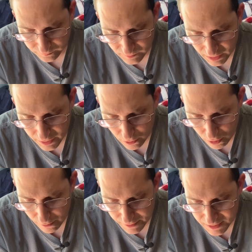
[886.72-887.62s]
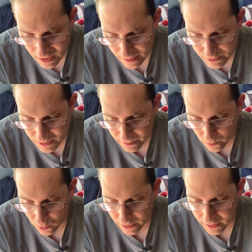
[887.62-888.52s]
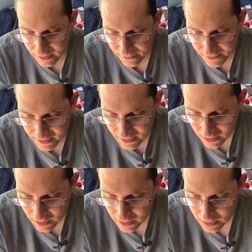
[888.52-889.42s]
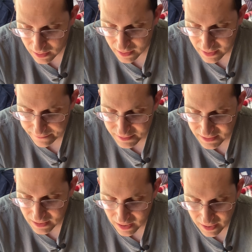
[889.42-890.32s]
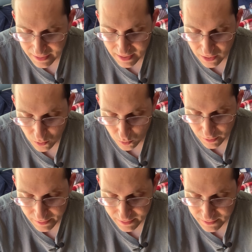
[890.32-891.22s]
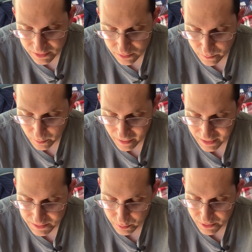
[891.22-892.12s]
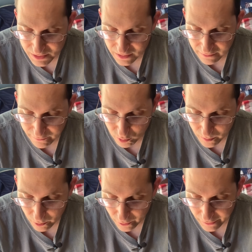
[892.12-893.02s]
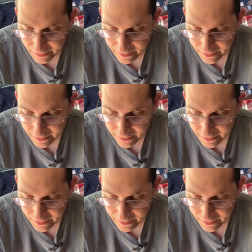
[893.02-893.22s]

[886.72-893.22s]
And all the time she'd been working at the FCI Englewood in the Supermax Prison infirmary,